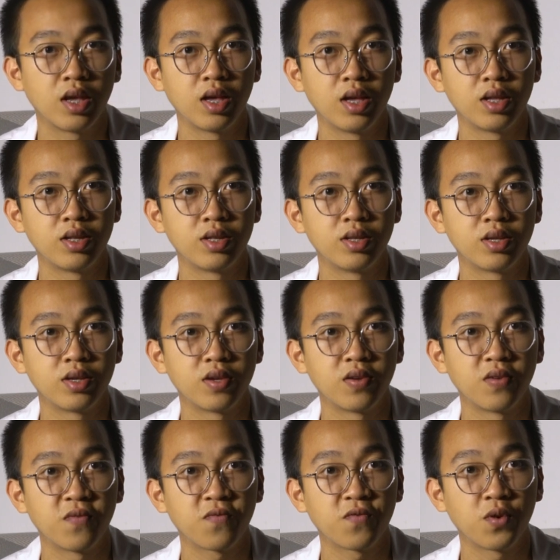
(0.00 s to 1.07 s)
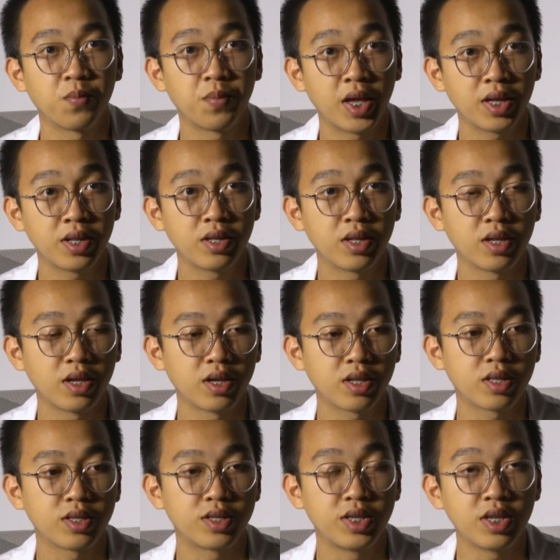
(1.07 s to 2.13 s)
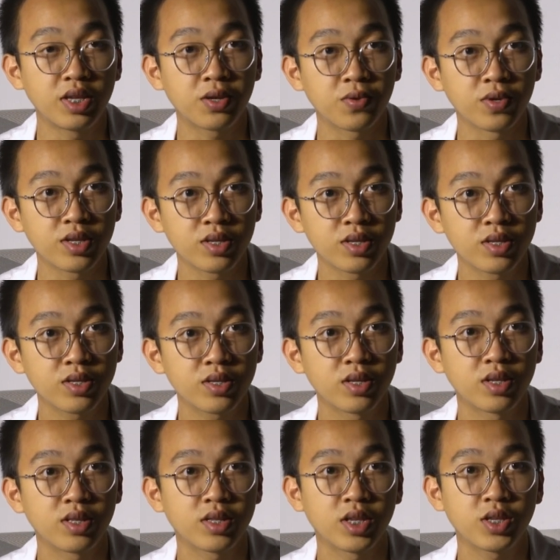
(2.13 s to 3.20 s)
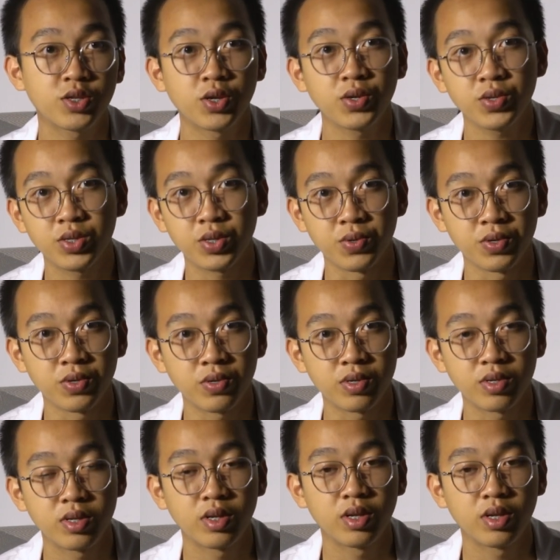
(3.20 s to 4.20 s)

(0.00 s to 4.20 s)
and for men, it decreases testosterone.